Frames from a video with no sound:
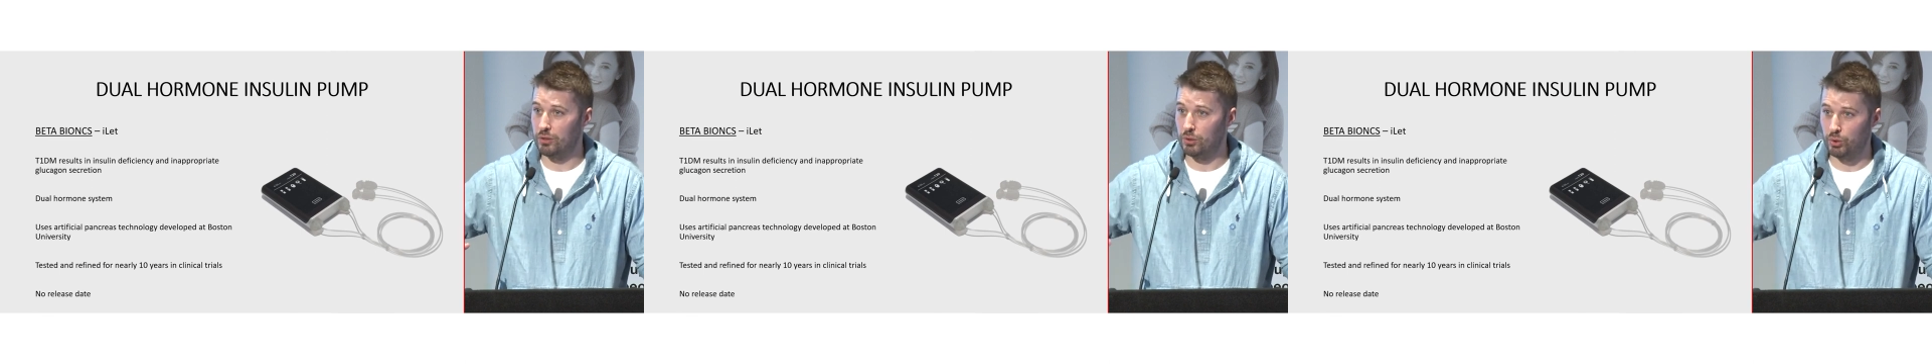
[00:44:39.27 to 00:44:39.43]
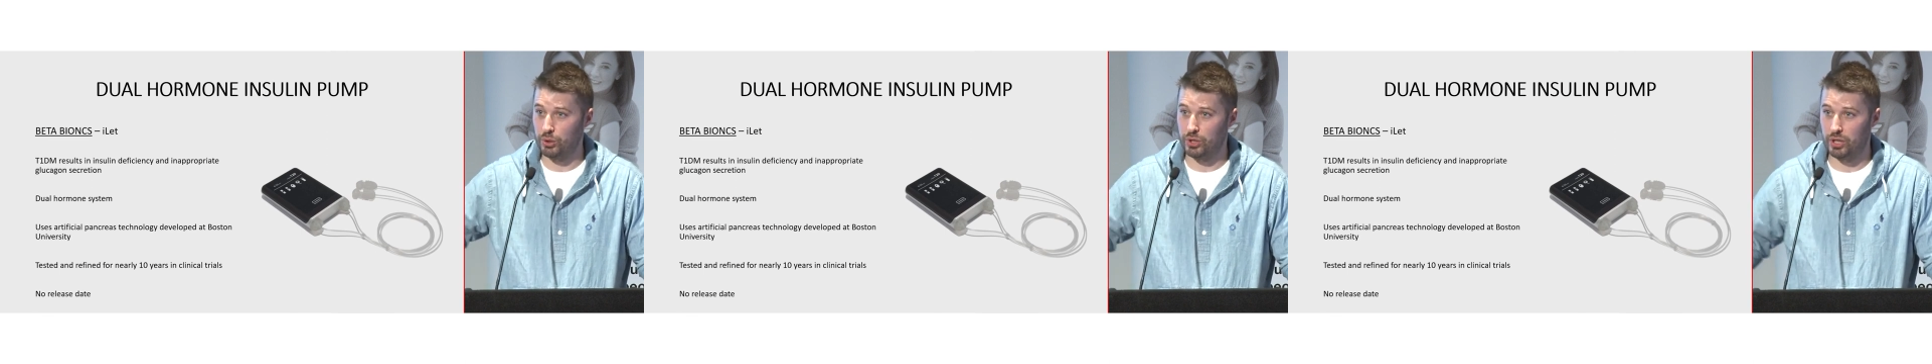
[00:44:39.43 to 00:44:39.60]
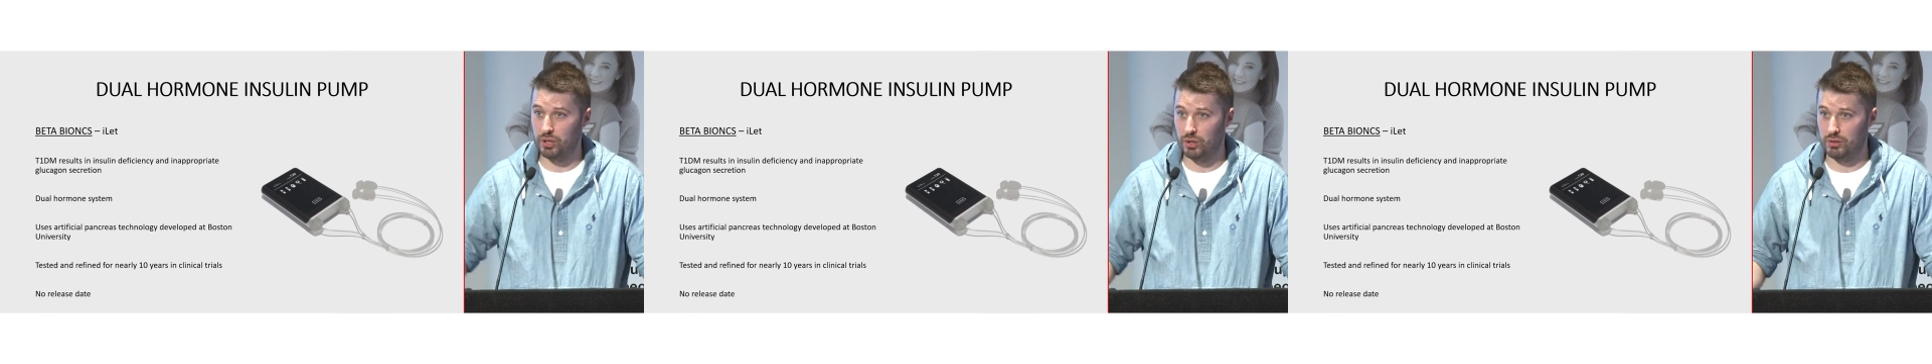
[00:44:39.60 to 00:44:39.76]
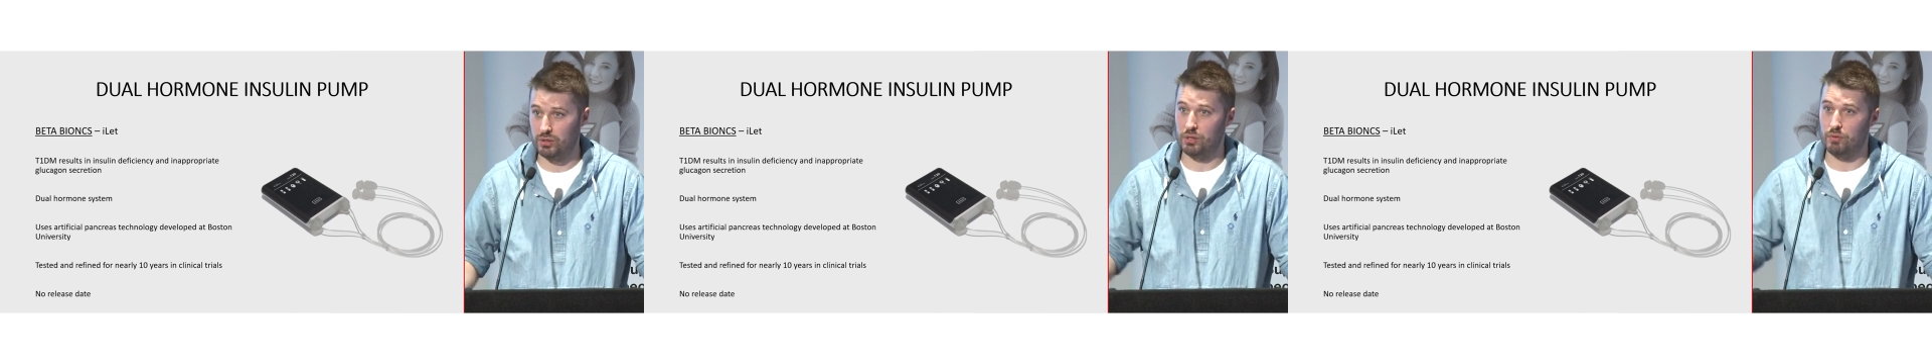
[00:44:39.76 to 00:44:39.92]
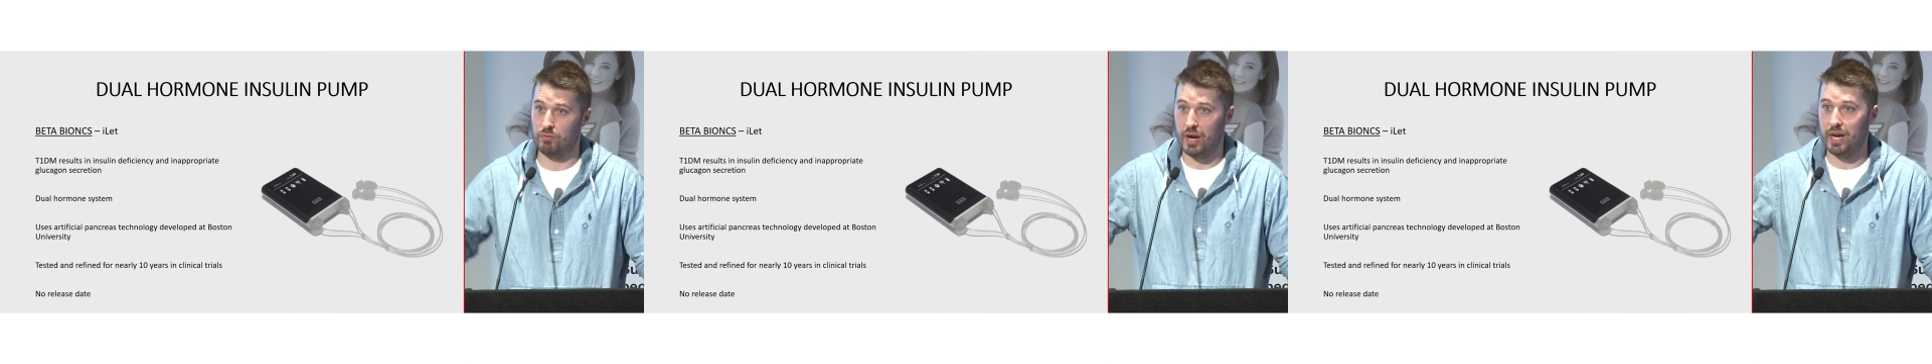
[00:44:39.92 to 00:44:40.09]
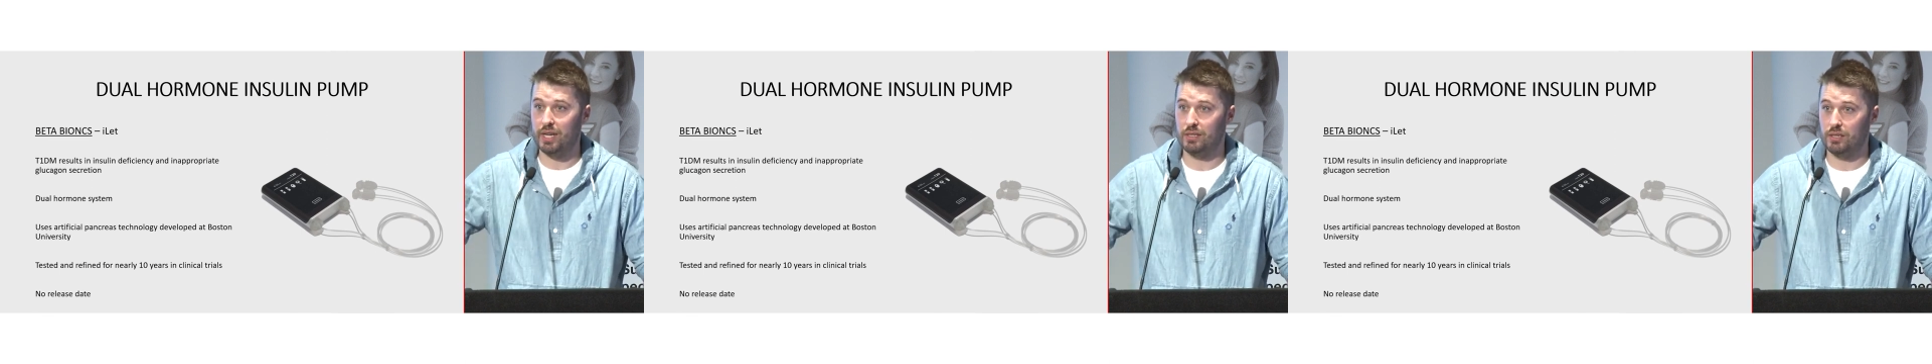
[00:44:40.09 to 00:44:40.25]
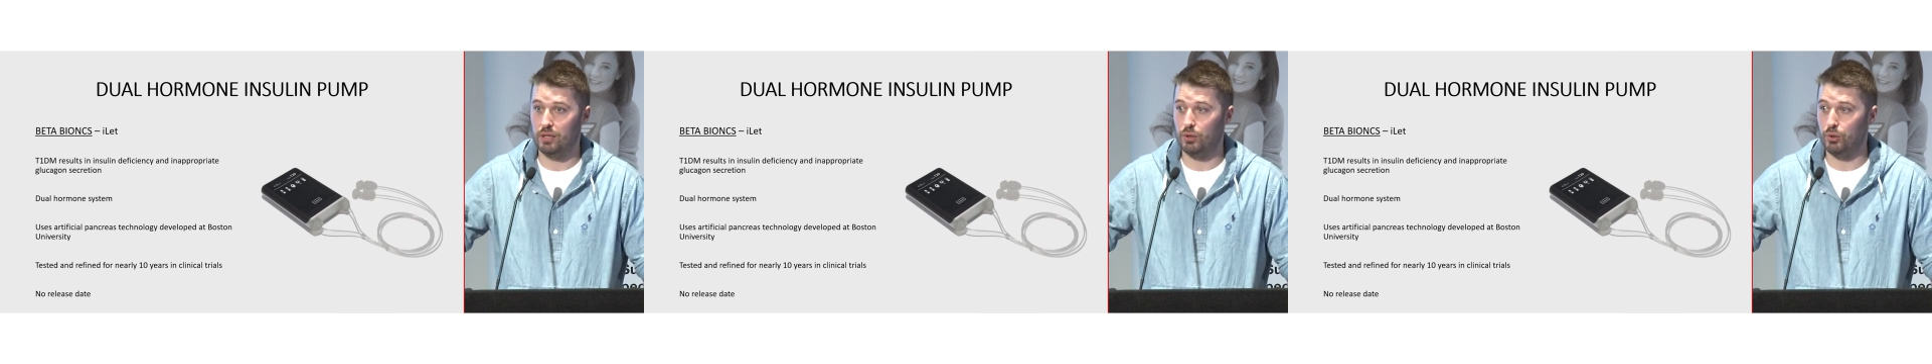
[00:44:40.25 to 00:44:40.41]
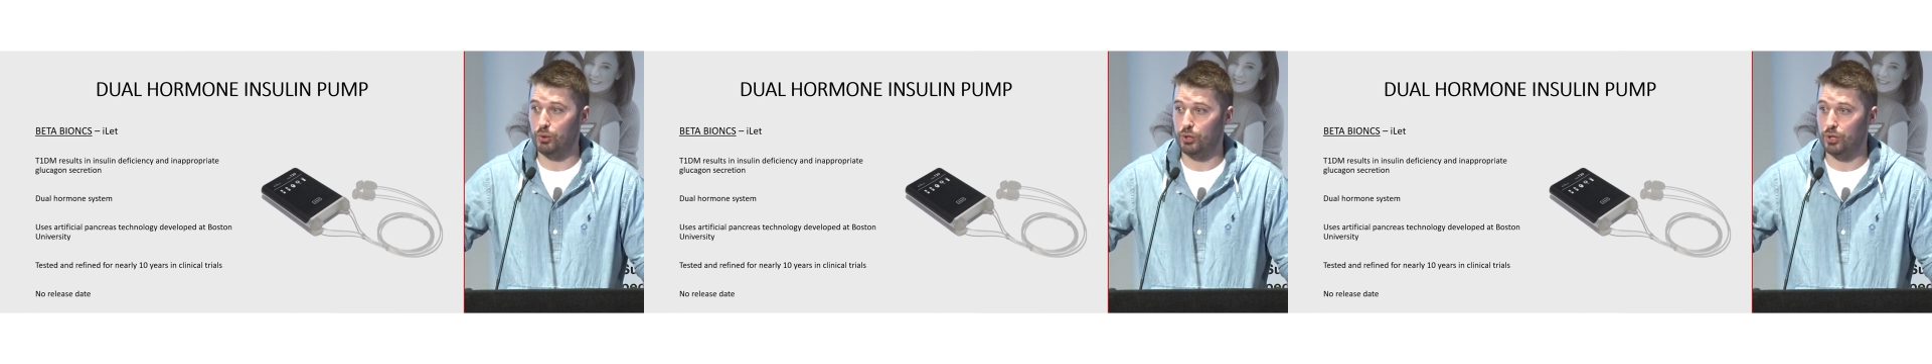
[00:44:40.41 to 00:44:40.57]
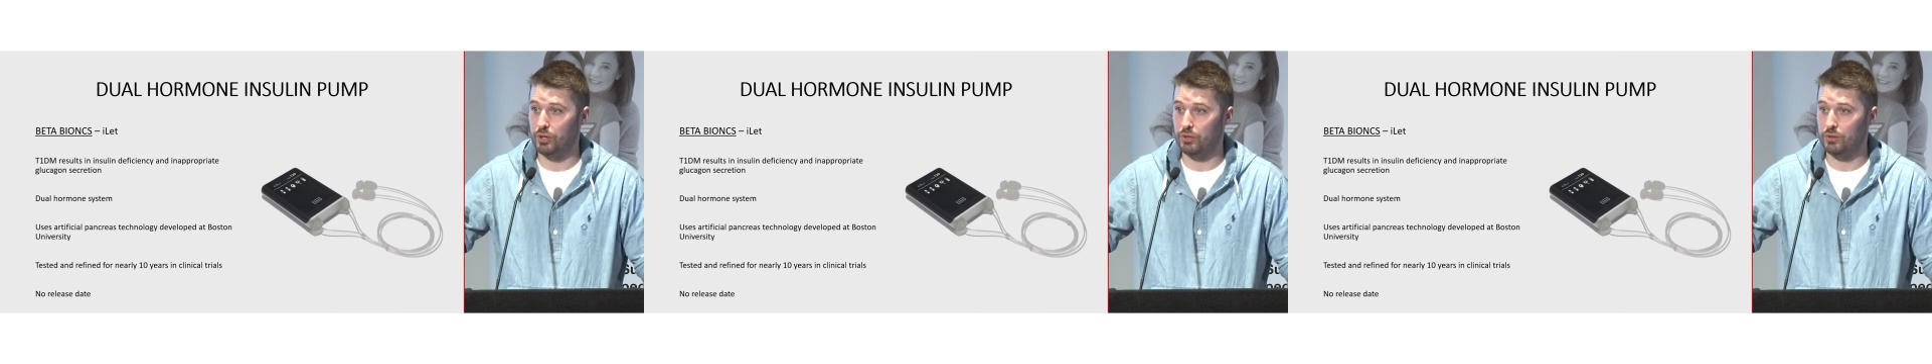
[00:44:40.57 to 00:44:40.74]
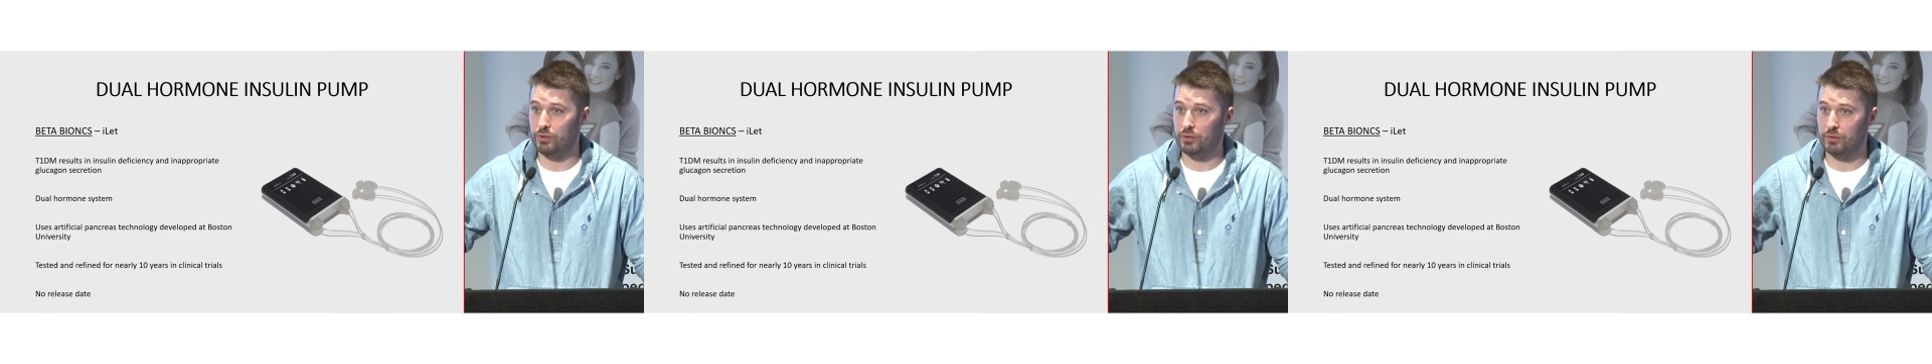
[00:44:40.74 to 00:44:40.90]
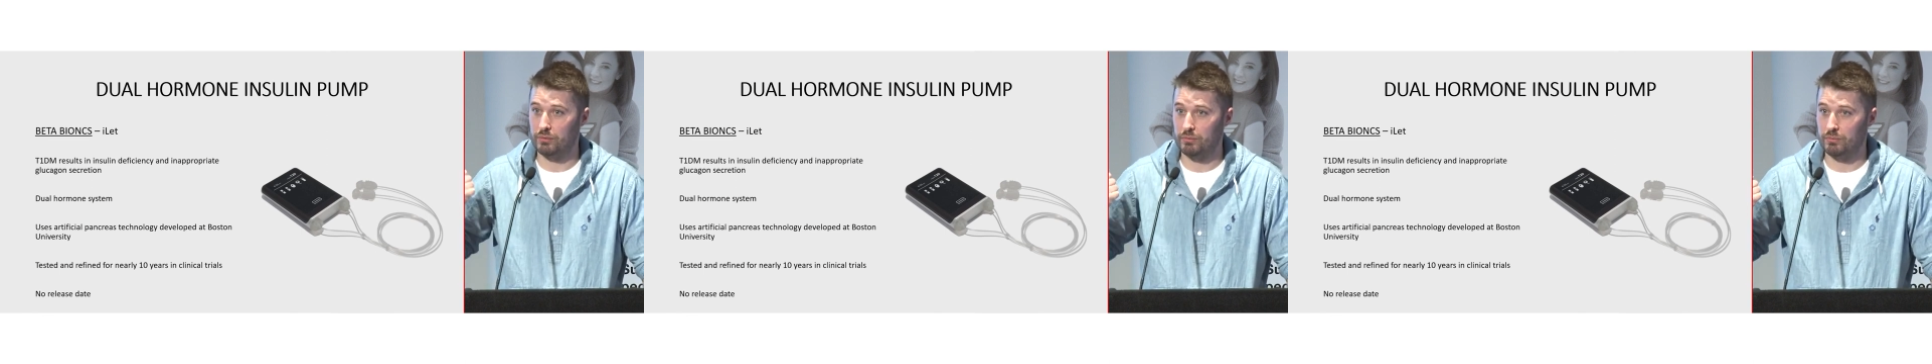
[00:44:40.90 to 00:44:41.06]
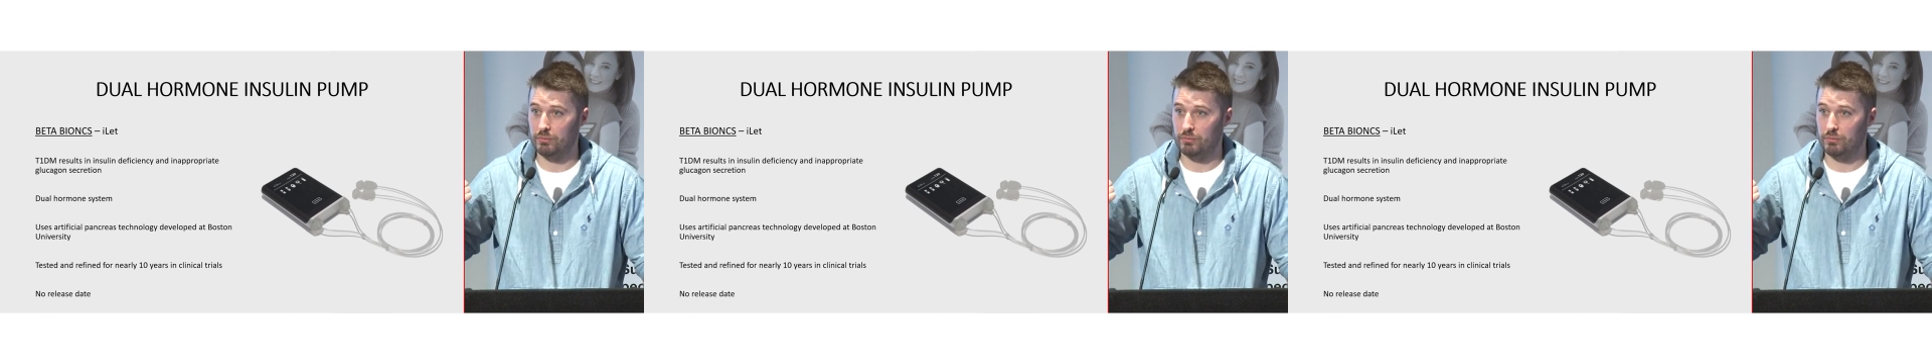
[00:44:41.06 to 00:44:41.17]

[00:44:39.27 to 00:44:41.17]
glucagon to raise the glucose.